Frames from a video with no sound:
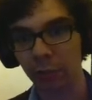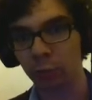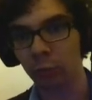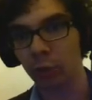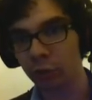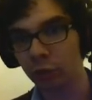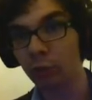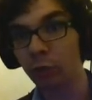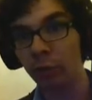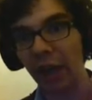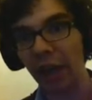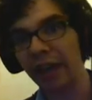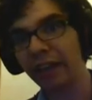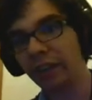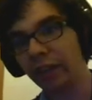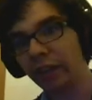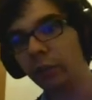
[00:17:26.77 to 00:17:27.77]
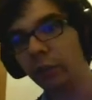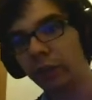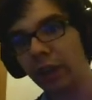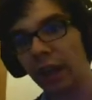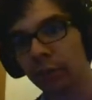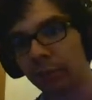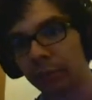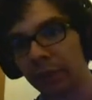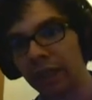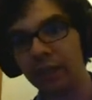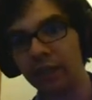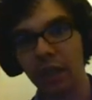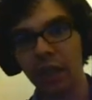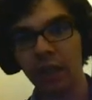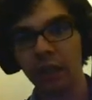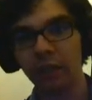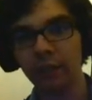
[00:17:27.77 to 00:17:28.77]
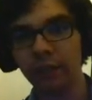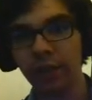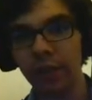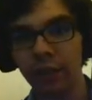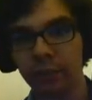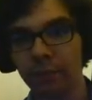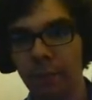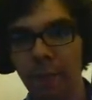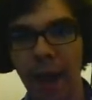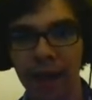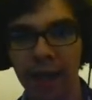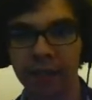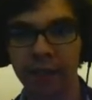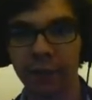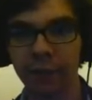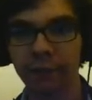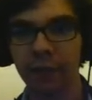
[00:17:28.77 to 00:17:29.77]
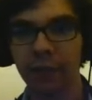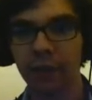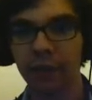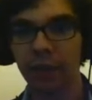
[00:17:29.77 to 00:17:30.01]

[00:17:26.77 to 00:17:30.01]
but once you get into the actual place, this thing is massive.